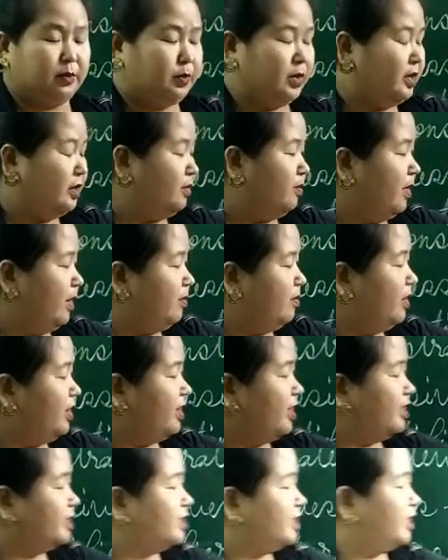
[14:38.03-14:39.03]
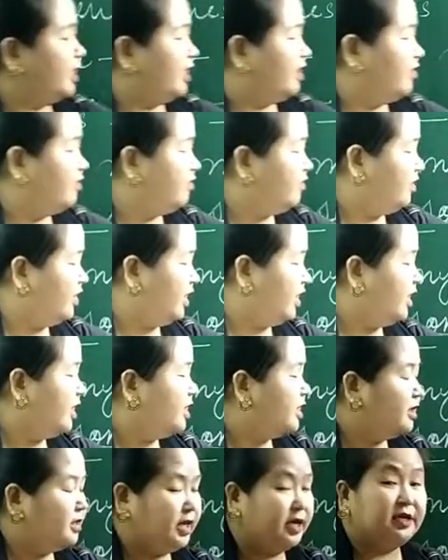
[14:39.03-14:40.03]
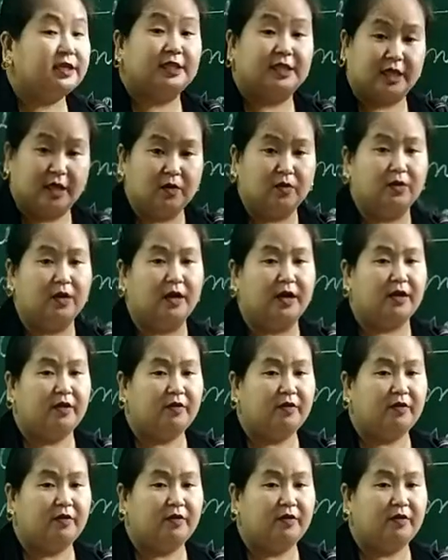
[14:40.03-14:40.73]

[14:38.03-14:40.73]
But remember, each and every takes singular